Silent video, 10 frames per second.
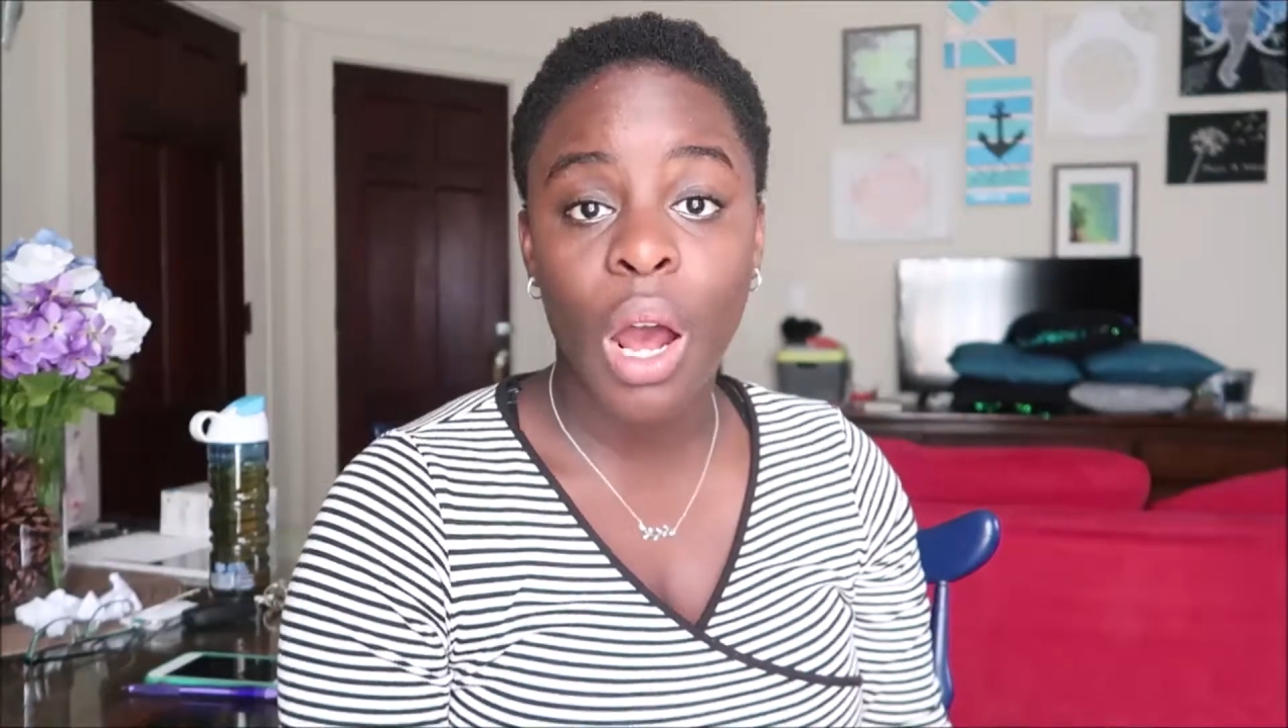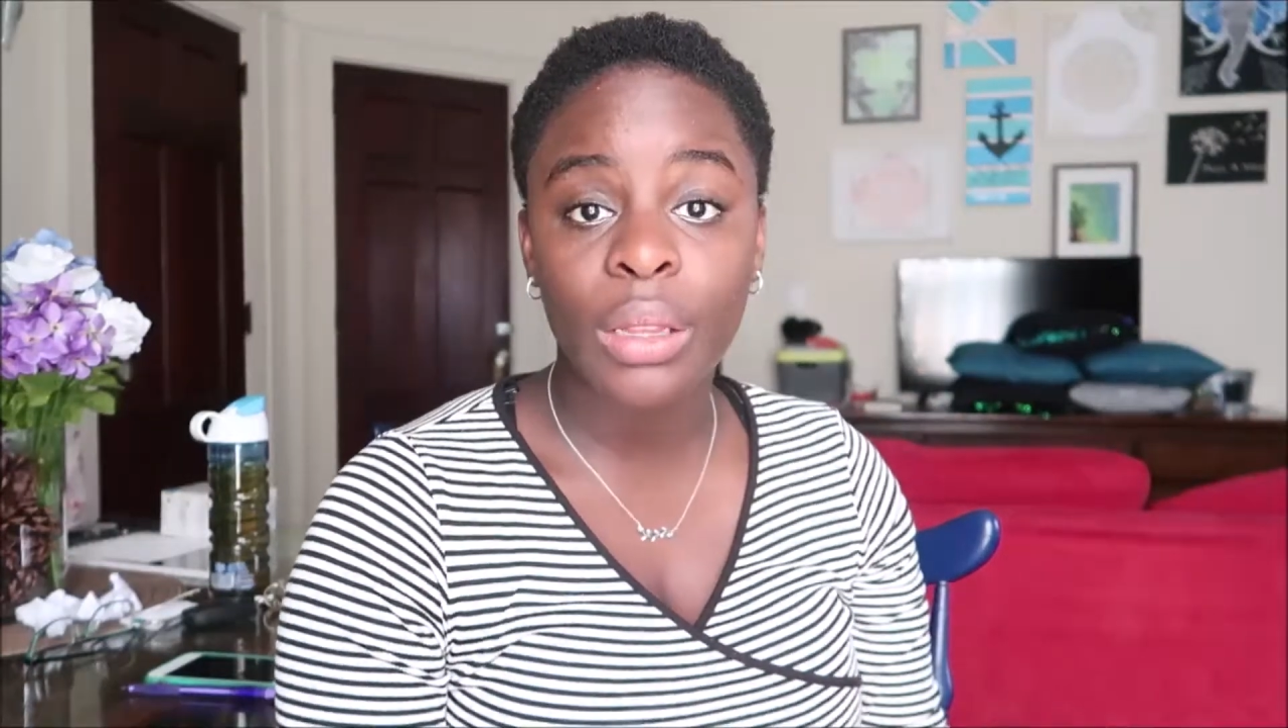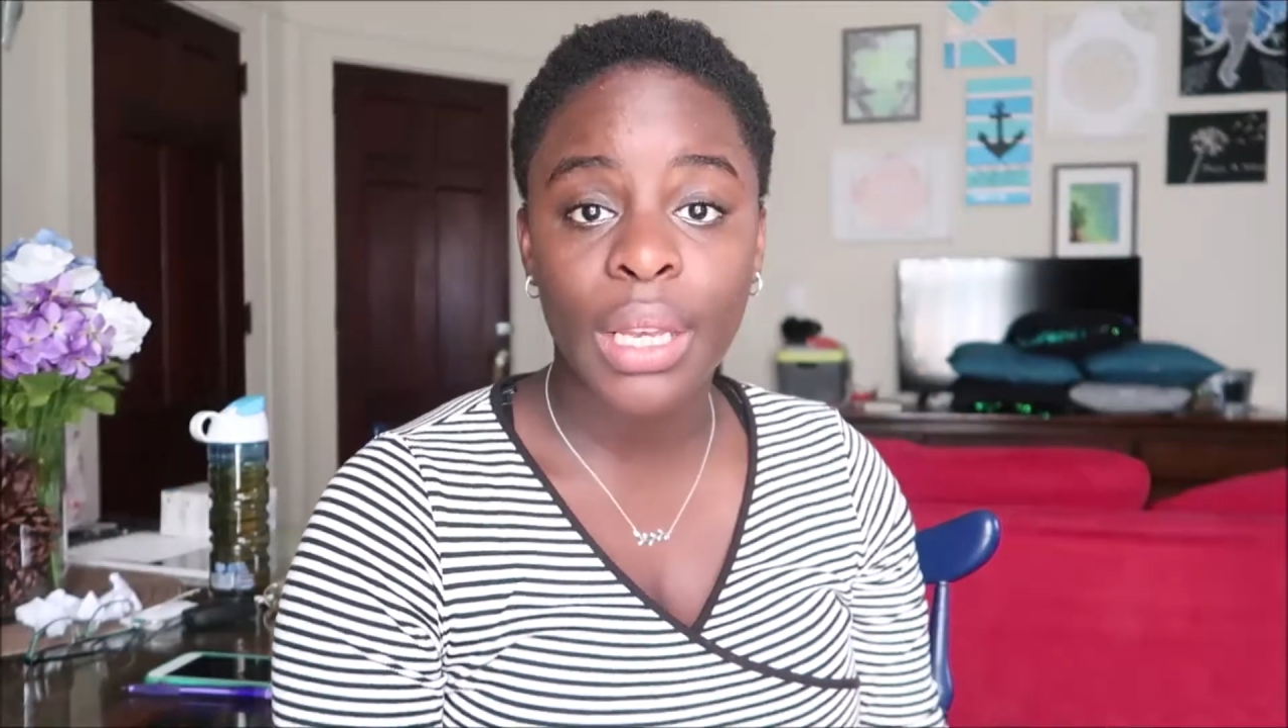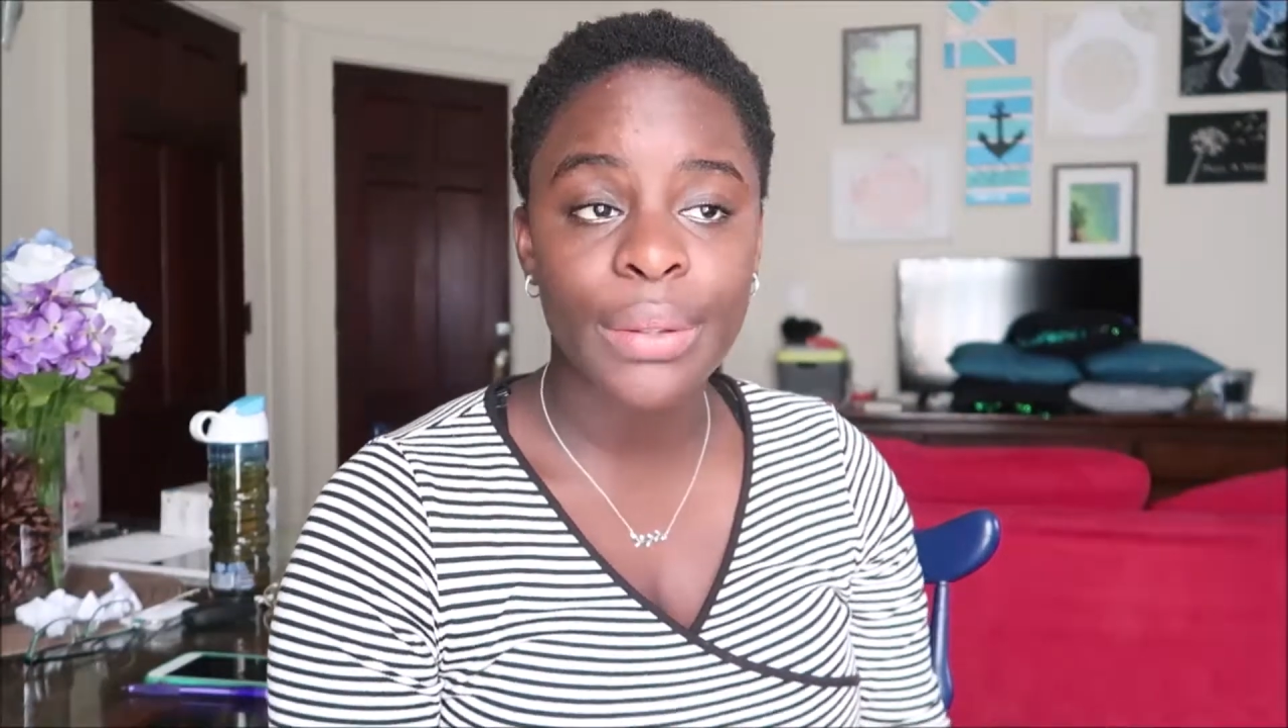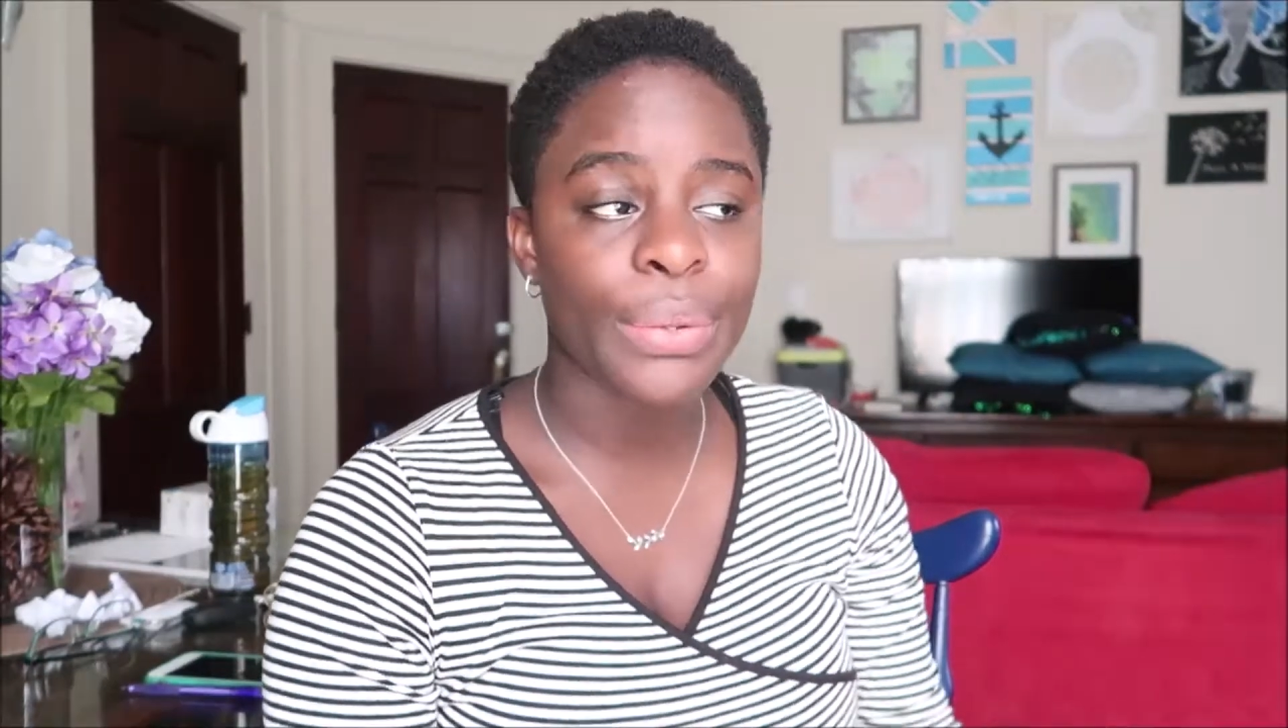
online